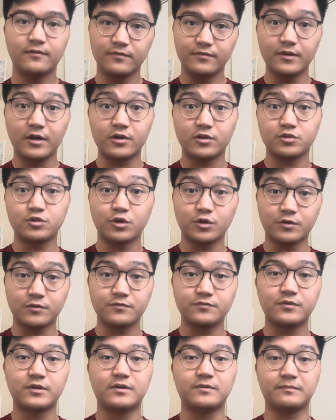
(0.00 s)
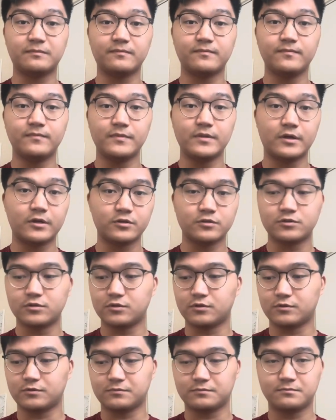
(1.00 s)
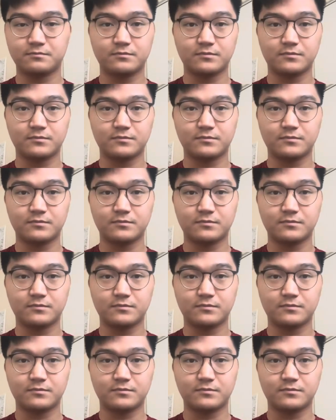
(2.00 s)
Naruto from Naruto,